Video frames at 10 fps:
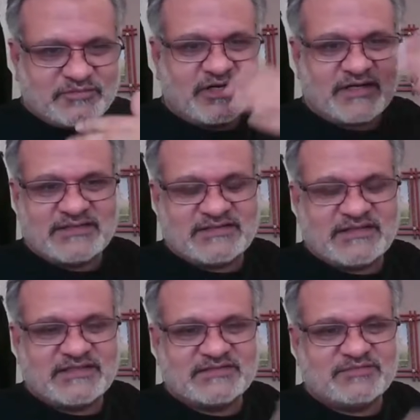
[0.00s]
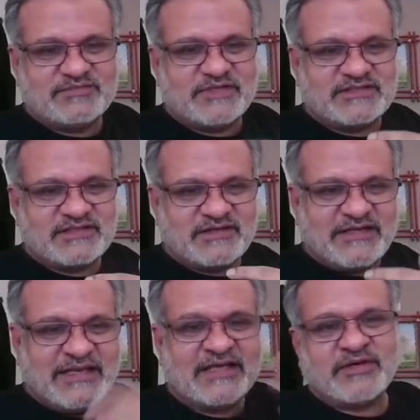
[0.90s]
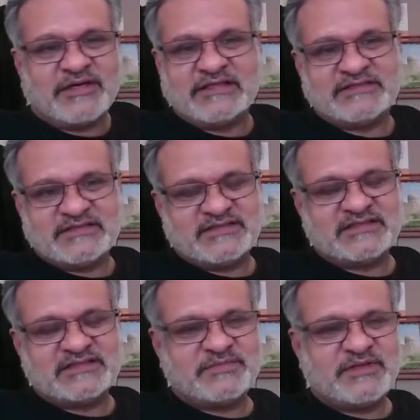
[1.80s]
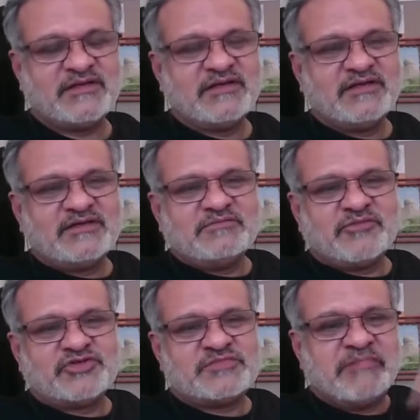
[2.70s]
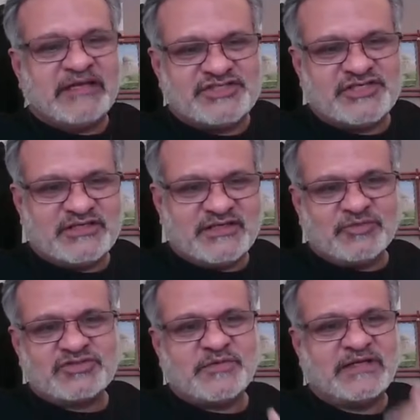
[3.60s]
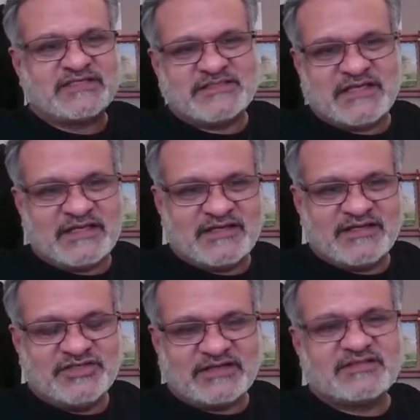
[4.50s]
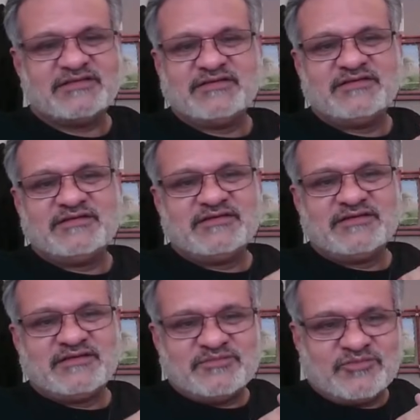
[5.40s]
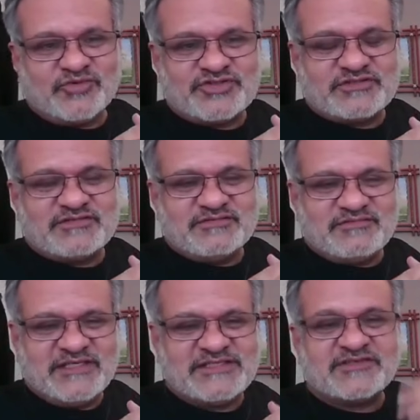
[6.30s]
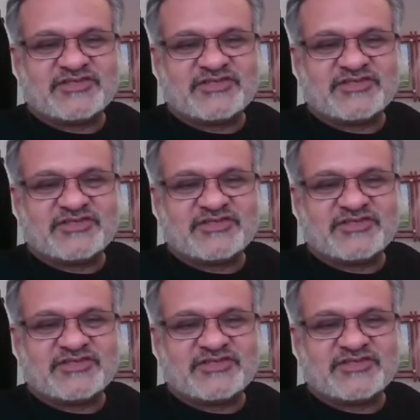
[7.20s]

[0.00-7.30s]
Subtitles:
Bukhara is it's an enigma in the sense it's been most mentioned and most well studied, yet most least